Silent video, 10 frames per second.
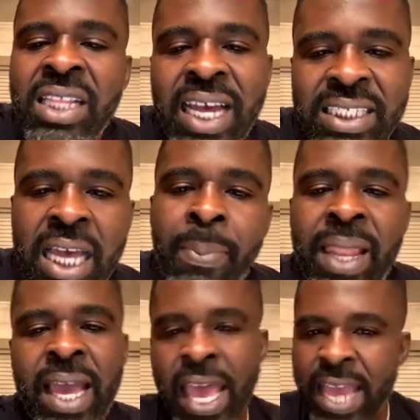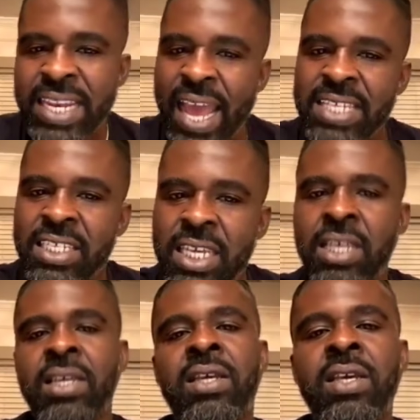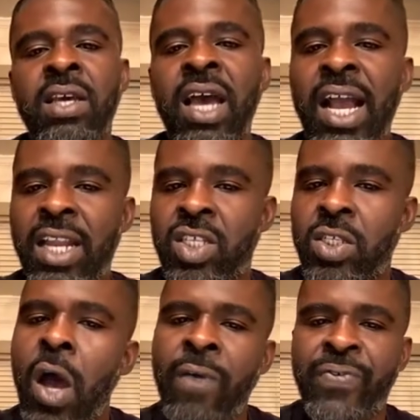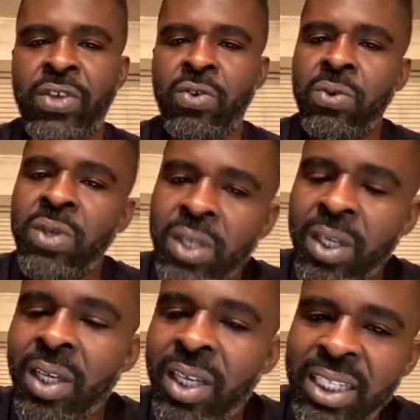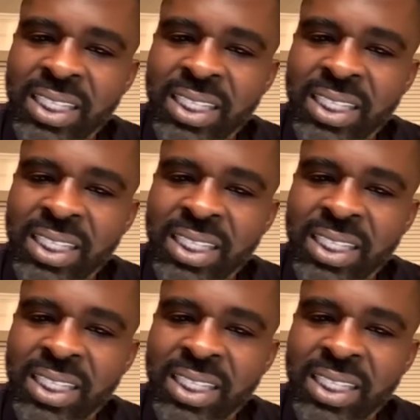like that. Be like, hey, Nancy, I got a song for you. And